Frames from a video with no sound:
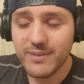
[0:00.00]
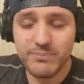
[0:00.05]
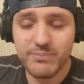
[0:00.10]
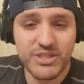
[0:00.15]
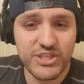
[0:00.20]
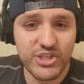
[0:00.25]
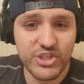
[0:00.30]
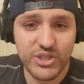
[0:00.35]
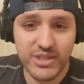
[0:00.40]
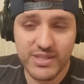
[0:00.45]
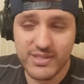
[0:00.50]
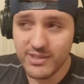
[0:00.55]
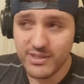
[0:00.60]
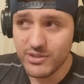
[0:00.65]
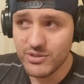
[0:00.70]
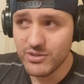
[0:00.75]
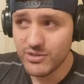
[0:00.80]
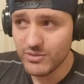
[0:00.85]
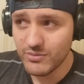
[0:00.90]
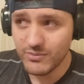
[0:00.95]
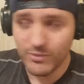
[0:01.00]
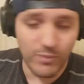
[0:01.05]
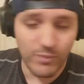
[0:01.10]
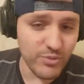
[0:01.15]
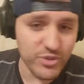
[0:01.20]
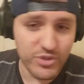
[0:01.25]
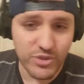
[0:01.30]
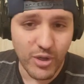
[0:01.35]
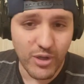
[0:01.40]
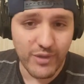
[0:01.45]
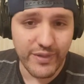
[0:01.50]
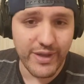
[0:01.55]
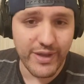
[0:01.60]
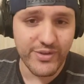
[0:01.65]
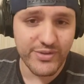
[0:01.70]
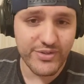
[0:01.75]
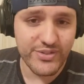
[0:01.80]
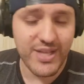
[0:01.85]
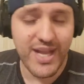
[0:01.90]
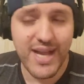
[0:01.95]
positions in almost all the
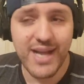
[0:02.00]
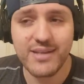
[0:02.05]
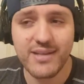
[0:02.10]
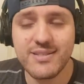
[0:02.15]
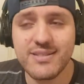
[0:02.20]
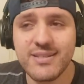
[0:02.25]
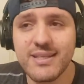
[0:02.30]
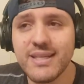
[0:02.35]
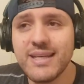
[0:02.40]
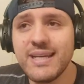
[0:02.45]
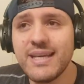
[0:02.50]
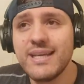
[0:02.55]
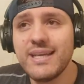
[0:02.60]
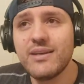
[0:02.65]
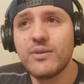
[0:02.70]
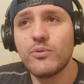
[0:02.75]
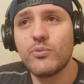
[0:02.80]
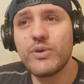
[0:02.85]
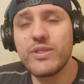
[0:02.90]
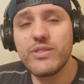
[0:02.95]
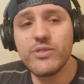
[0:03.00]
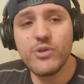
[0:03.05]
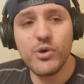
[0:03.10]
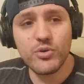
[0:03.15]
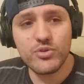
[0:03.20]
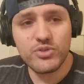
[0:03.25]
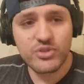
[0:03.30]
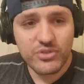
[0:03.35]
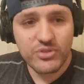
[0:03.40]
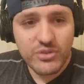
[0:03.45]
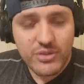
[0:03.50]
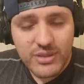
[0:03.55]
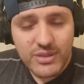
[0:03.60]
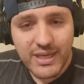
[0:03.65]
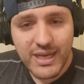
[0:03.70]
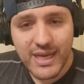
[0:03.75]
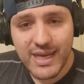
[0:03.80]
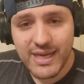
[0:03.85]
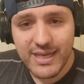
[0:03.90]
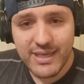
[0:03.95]
other stocks. When those
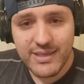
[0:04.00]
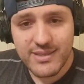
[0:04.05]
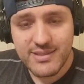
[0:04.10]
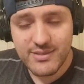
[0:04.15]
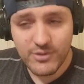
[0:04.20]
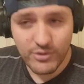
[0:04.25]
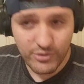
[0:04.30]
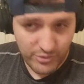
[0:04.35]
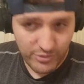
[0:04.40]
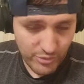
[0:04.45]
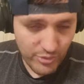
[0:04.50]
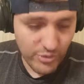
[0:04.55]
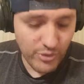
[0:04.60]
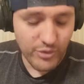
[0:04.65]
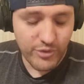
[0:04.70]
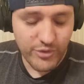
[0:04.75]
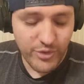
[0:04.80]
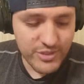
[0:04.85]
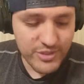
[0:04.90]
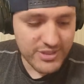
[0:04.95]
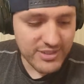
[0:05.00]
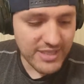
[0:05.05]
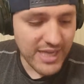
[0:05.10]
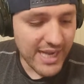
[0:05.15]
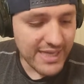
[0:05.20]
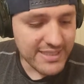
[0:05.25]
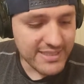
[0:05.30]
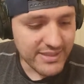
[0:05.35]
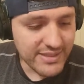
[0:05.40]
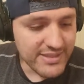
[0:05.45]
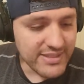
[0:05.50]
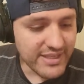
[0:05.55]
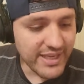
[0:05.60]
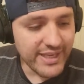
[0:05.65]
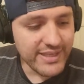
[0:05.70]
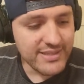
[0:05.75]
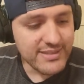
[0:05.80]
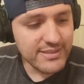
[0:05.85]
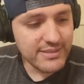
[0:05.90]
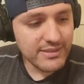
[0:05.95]
guys, or those stocks in this
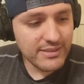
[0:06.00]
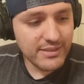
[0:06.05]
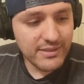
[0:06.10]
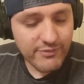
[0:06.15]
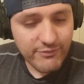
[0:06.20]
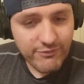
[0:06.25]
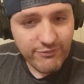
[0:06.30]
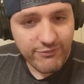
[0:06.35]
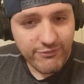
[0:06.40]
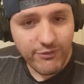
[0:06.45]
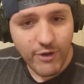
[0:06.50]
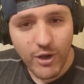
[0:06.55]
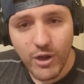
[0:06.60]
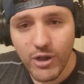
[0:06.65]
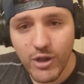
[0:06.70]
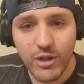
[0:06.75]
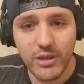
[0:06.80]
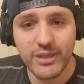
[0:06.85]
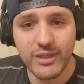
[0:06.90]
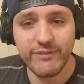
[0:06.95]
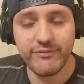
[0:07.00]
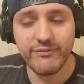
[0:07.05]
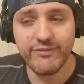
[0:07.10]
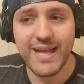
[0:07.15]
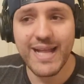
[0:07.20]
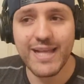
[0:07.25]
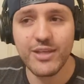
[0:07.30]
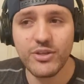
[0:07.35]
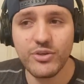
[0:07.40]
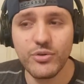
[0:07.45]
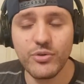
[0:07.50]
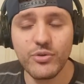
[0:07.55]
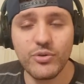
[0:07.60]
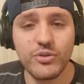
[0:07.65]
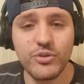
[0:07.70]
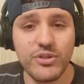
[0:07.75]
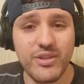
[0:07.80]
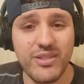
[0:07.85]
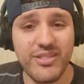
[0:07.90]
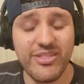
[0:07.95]
case, fall in value,
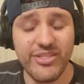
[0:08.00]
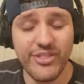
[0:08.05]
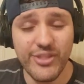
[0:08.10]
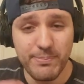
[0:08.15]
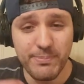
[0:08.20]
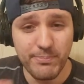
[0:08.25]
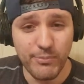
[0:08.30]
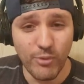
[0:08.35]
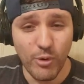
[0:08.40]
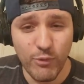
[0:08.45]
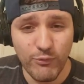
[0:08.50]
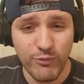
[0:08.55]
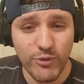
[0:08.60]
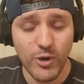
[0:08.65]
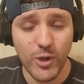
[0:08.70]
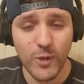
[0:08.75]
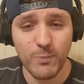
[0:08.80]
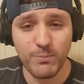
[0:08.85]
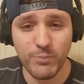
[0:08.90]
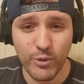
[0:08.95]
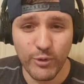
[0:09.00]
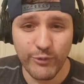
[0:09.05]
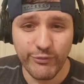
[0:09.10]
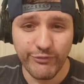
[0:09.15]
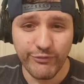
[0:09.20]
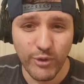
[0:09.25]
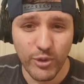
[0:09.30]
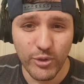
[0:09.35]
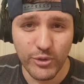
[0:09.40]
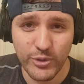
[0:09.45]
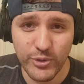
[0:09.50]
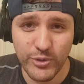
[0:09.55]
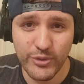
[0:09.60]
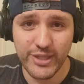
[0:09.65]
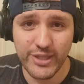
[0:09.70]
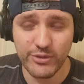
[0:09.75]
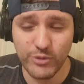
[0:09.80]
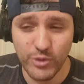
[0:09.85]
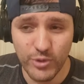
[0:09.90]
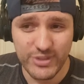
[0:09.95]
the overall portfolio
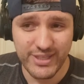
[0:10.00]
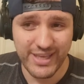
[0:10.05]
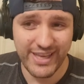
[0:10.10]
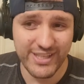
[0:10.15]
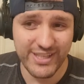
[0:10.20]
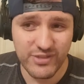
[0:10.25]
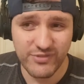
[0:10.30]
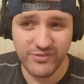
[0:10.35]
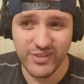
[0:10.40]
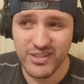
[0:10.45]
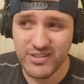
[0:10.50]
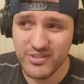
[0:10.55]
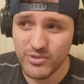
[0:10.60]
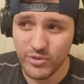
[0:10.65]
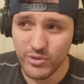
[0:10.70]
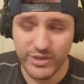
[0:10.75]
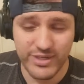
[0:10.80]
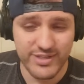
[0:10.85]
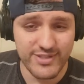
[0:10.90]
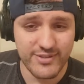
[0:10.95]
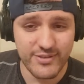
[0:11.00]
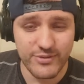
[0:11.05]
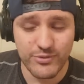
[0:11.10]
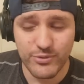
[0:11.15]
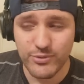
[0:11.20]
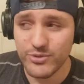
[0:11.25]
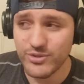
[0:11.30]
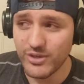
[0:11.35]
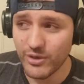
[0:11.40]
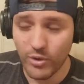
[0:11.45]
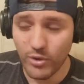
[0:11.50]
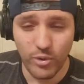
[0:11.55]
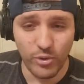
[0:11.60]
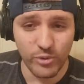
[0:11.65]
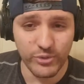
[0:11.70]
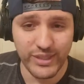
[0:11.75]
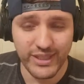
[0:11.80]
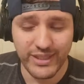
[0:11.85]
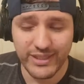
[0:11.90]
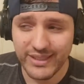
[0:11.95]
that those hedge funds or institutes are
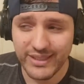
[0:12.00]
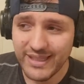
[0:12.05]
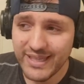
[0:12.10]
holding